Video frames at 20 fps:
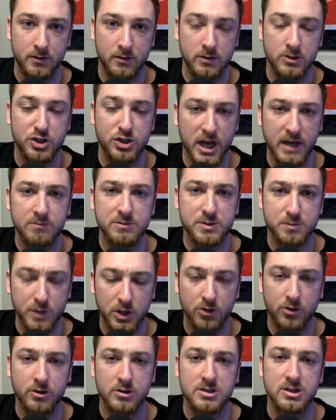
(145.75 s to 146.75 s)
James
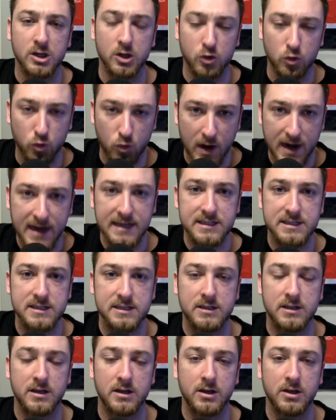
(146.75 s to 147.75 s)
Milner is the
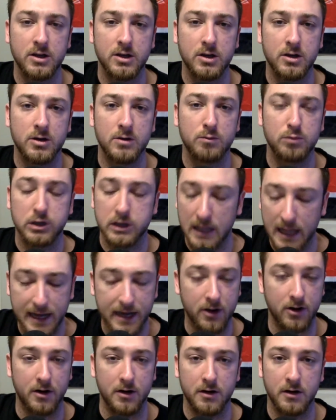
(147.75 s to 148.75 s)
greatest
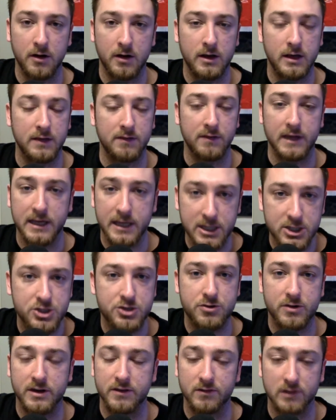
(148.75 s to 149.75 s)
player in the
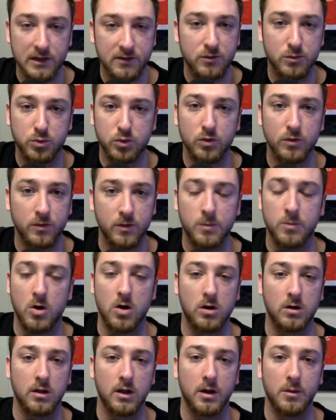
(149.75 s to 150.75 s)
history of Liverpool
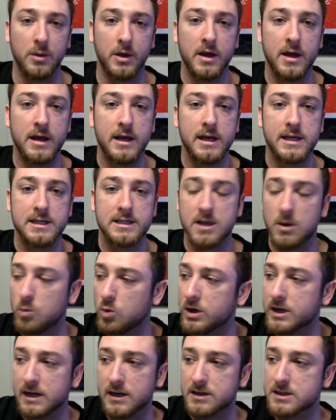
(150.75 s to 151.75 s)
Football Club.
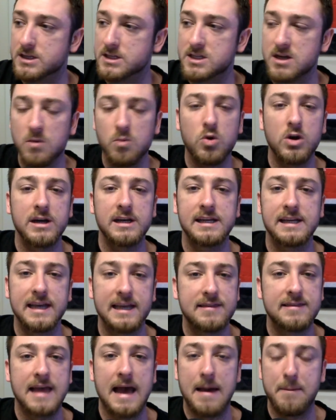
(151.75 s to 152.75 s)
Someone
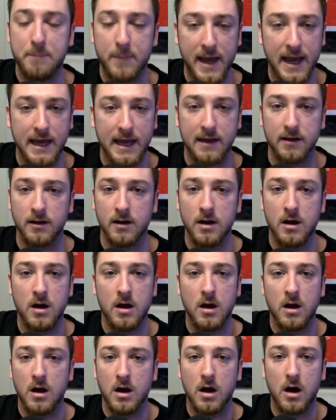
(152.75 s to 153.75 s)
get that man
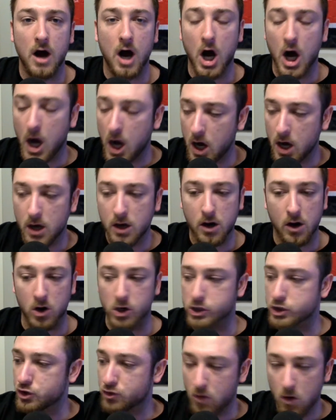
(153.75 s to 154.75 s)
a hug
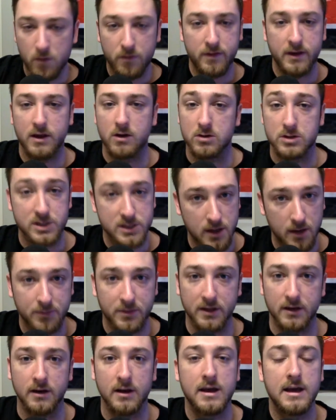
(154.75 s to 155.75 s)
or a trophy or
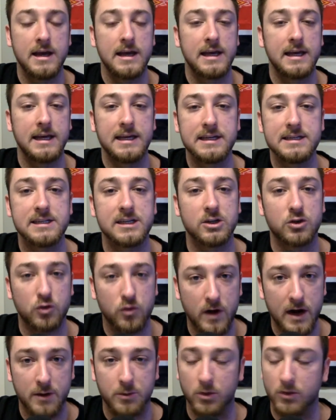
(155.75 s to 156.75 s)
something. He is
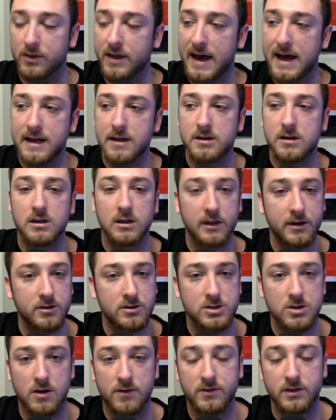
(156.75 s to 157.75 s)
incredible. That
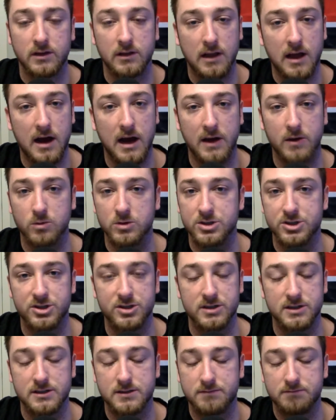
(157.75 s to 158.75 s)
clearance off the line was
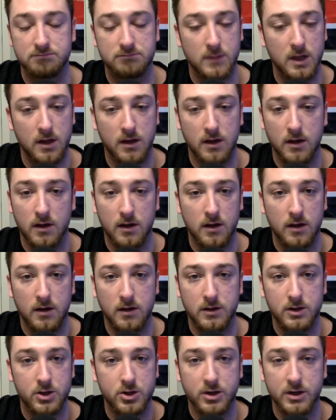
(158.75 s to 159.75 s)
just,
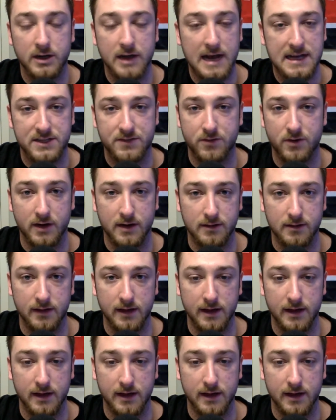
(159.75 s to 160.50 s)
you couldn't ask for anything